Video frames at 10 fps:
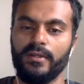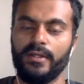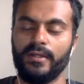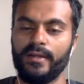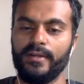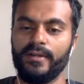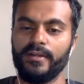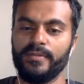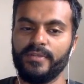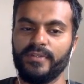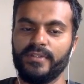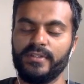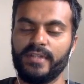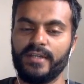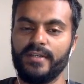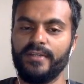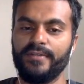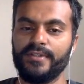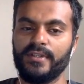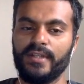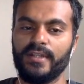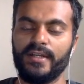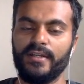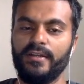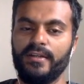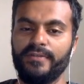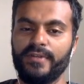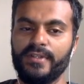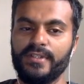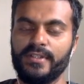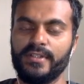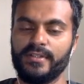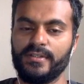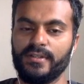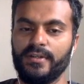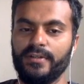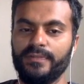and in terms of the standard deviation, that difference is a